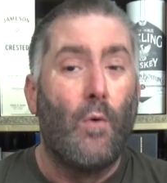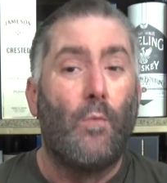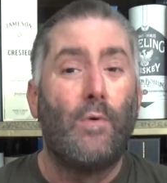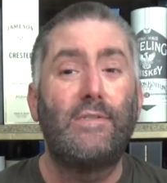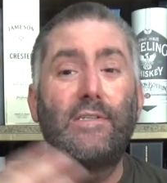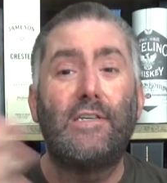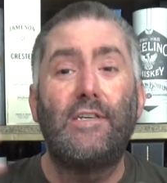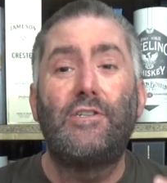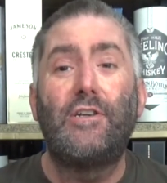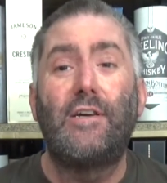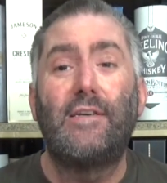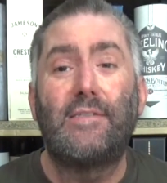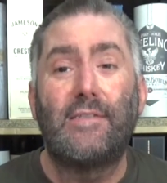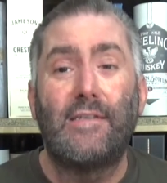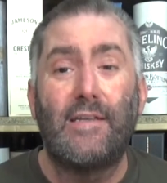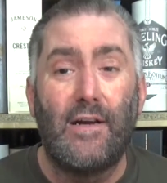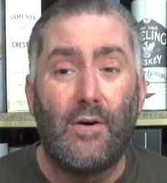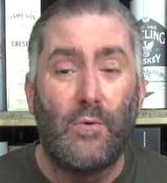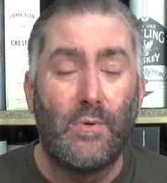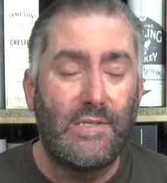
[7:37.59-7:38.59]
Whiskey
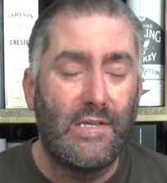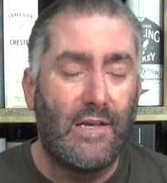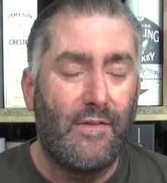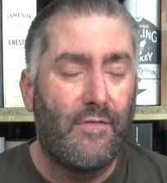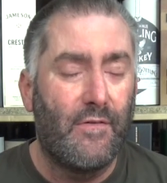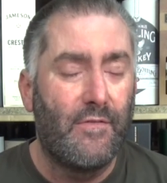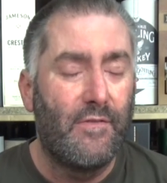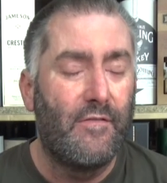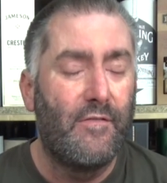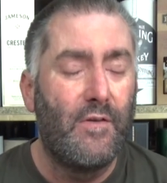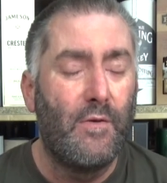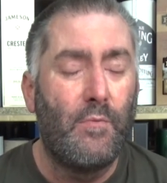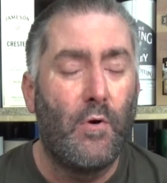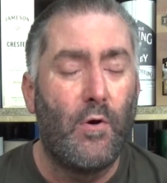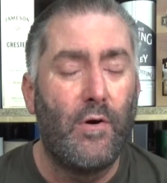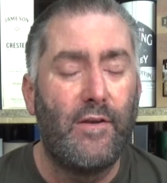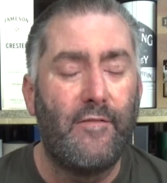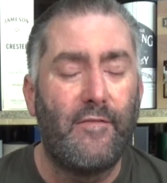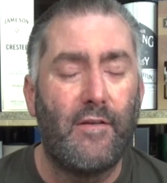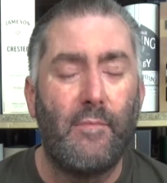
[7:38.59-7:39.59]
Jason here, whiskey from the
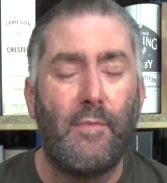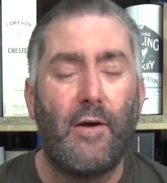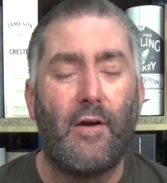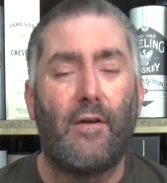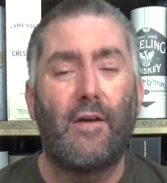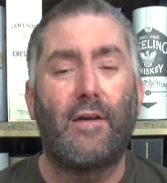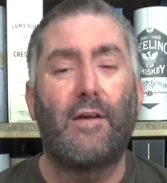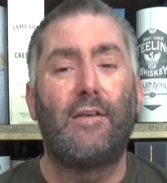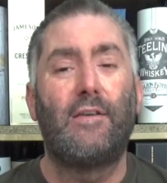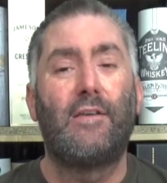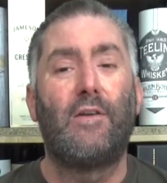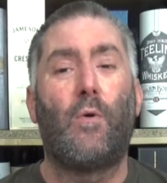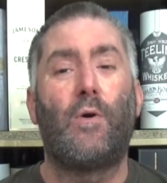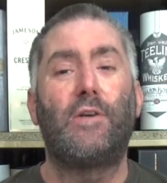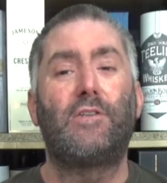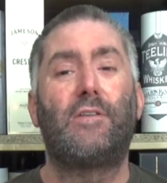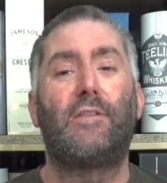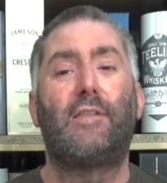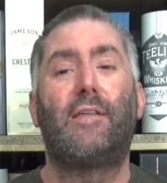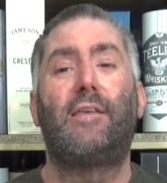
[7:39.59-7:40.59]
viewpoint of an American.
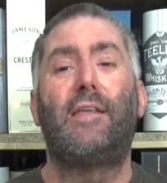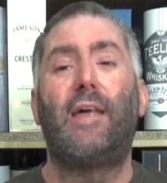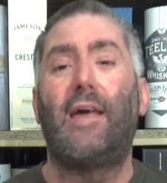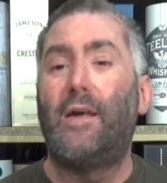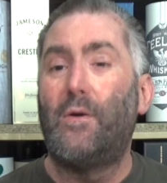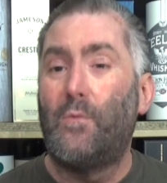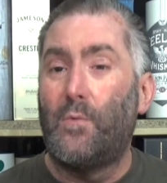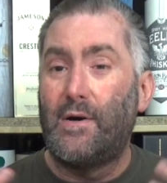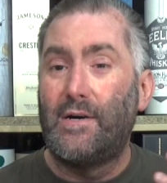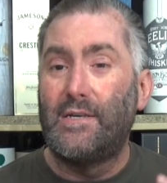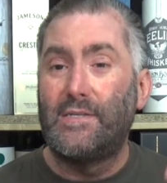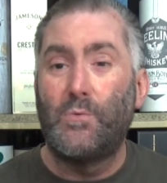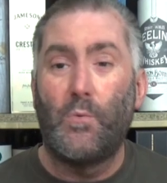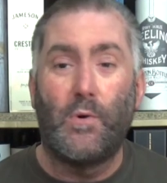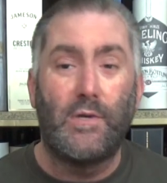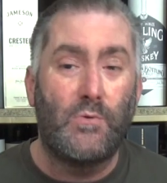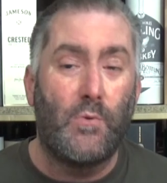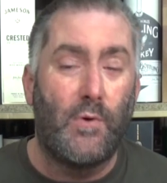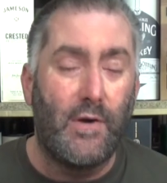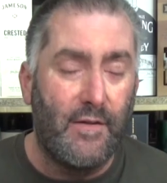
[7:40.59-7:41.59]
Question of the day was
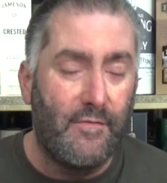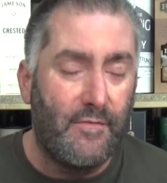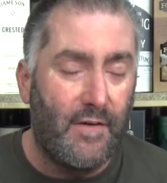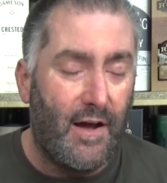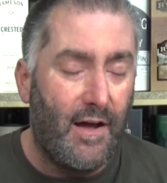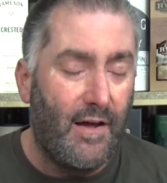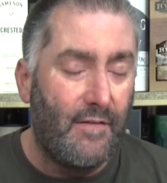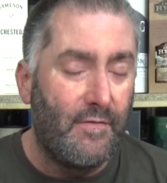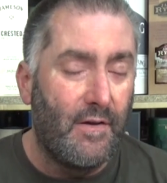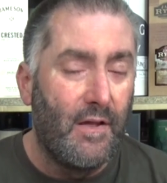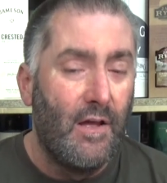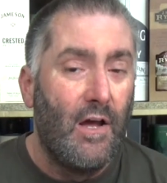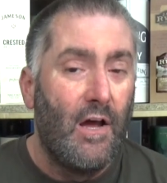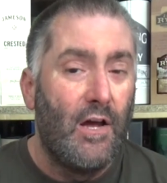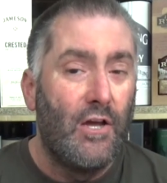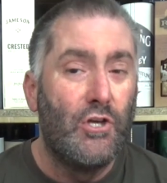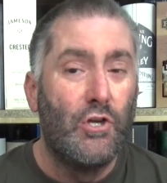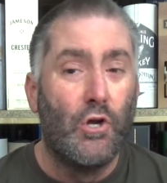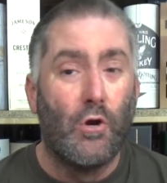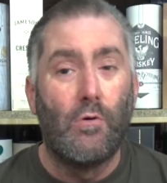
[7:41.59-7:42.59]
what 25
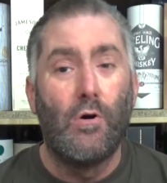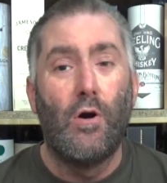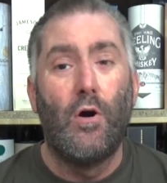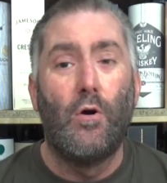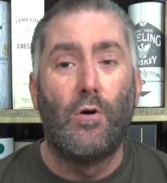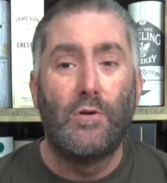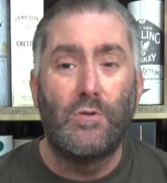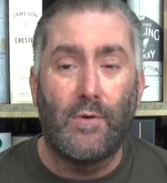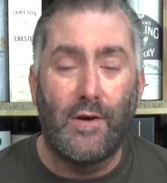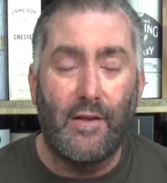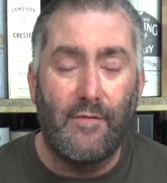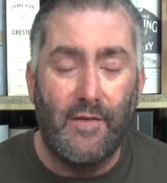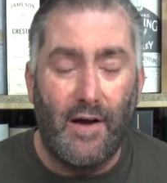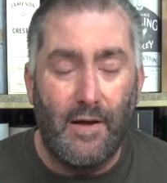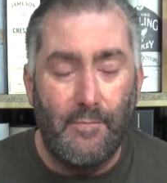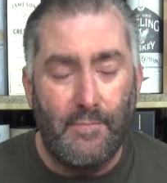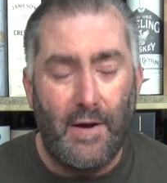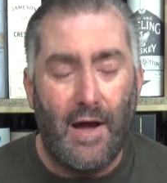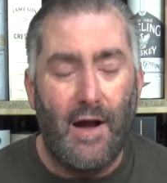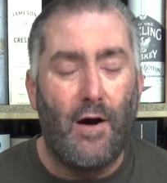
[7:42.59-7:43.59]
euro,
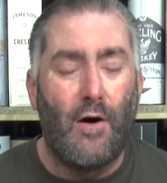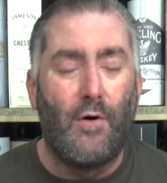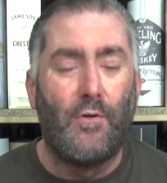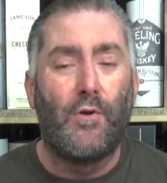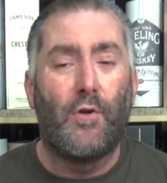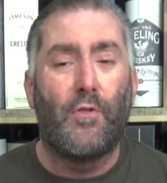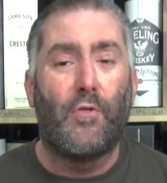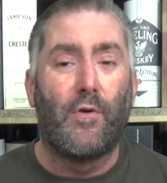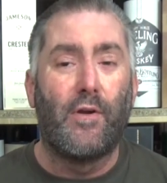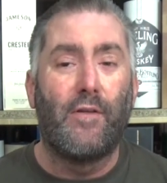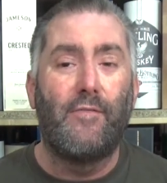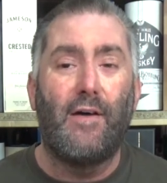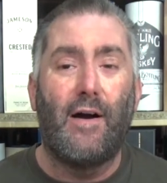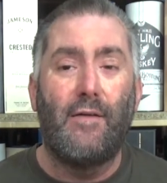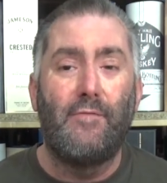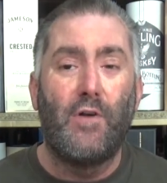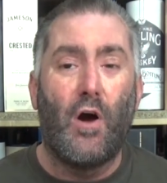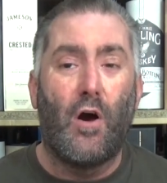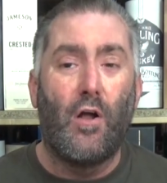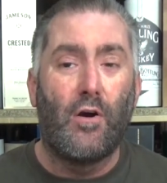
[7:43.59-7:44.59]
25 pound, or
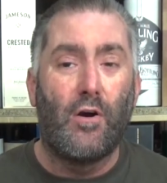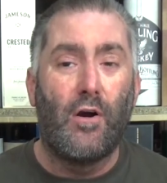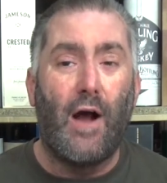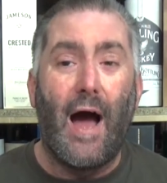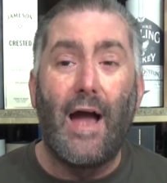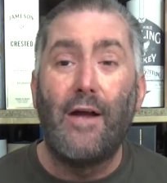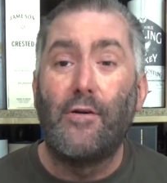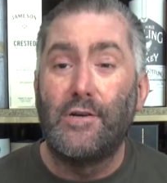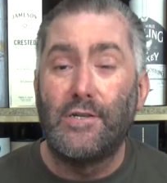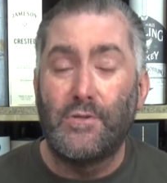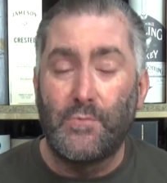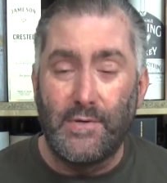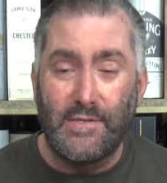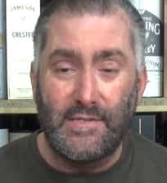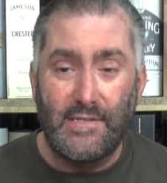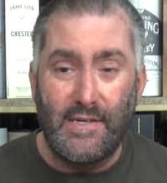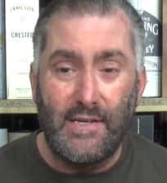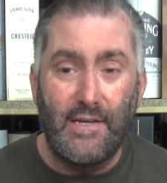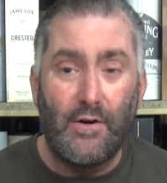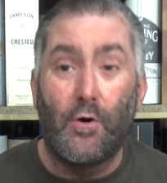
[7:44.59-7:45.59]
$35 Irish
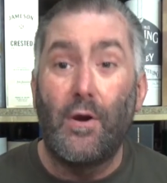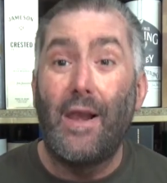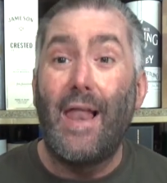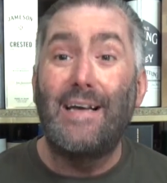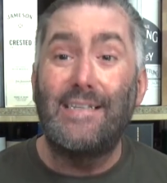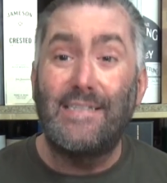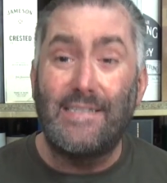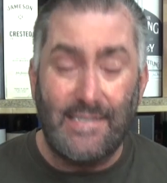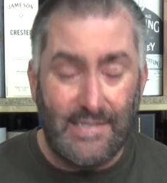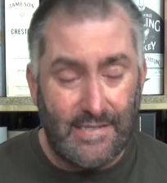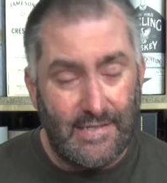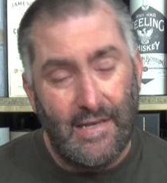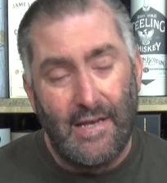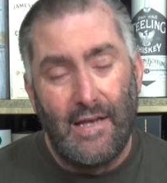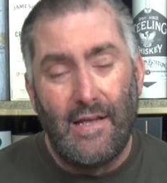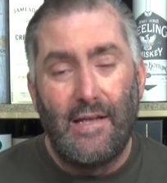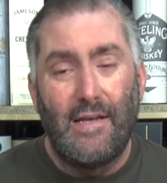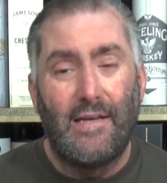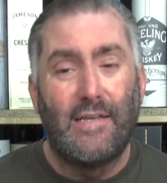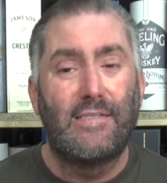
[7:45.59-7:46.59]
whiskey or less
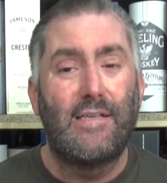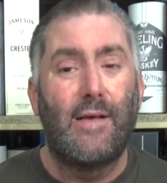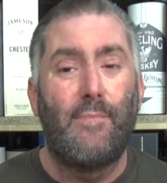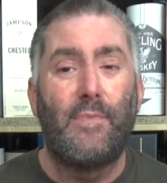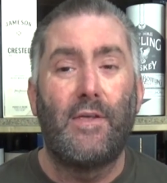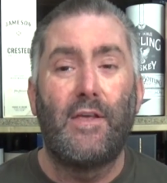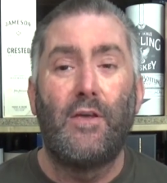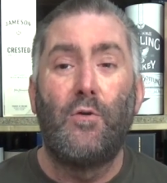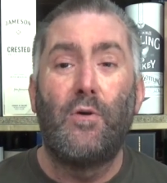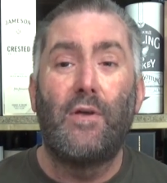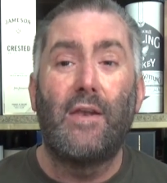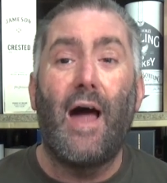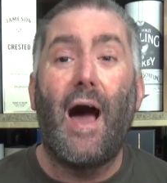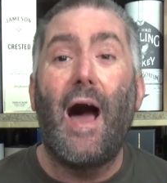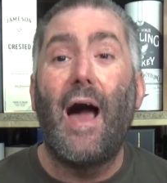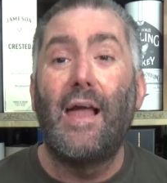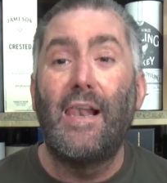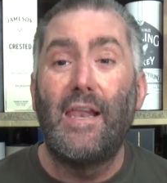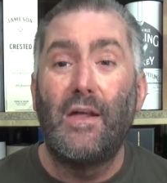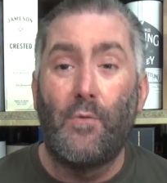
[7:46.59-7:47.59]
is something you can
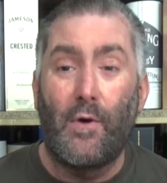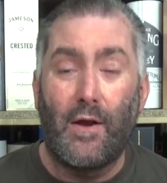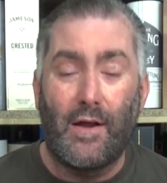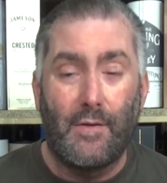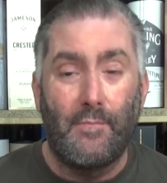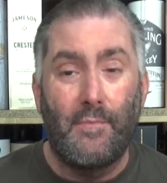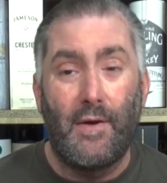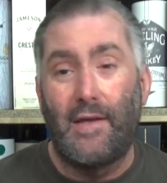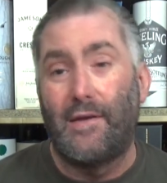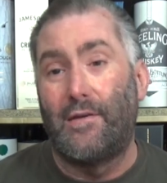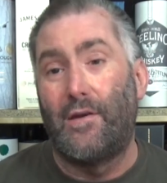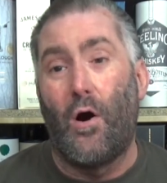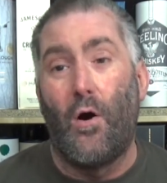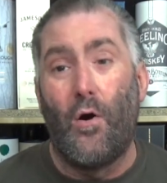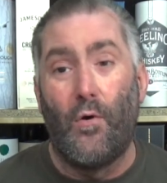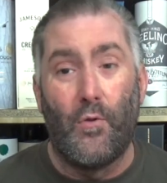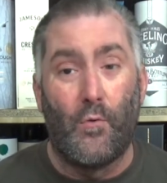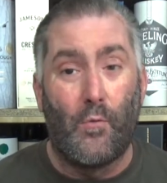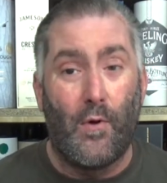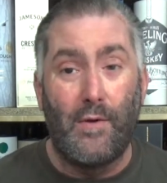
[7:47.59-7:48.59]
highly recommend.
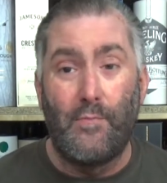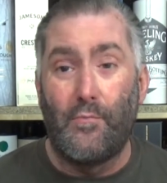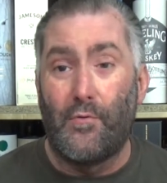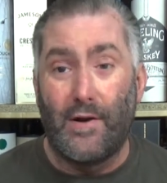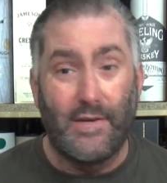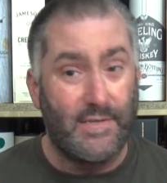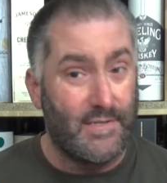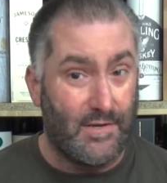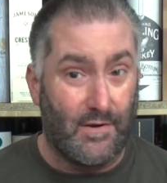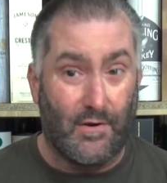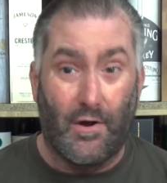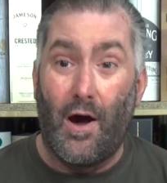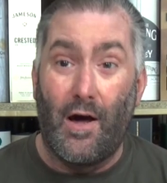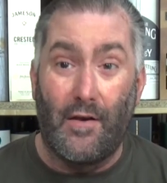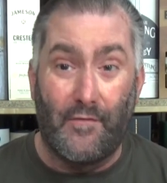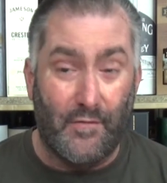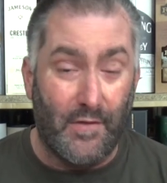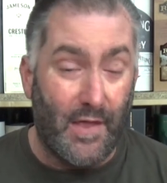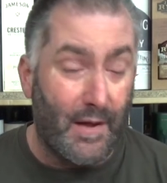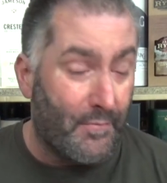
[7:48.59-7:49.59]
All the Redbreasts are
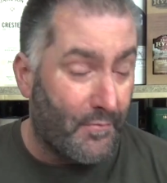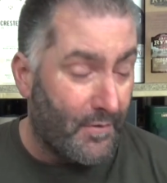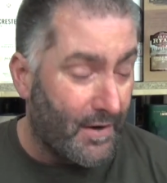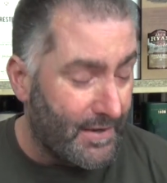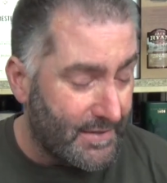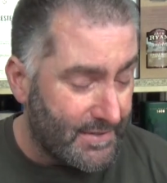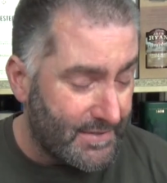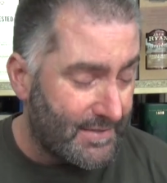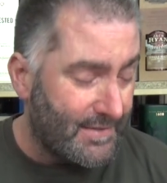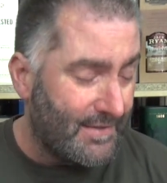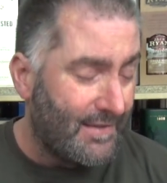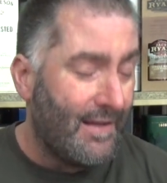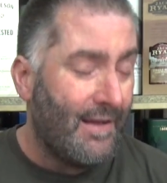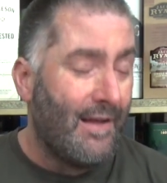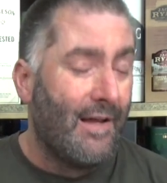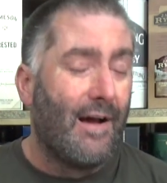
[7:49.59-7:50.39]
gone for that price.